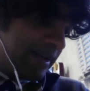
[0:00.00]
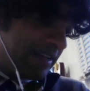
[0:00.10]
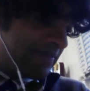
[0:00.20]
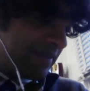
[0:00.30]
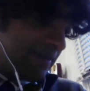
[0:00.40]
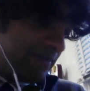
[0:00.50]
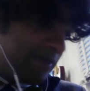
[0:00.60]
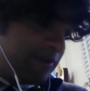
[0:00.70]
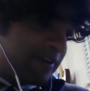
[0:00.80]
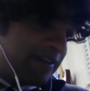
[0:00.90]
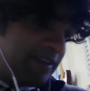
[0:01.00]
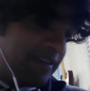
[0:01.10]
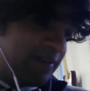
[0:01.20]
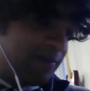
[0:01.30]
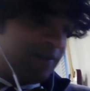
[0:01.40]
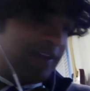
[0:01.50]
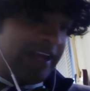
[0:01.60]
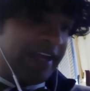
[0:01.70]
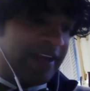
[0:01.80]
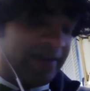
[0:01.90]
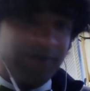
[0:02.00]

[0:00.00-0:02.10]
to my computer, and then in the Google Hangout, you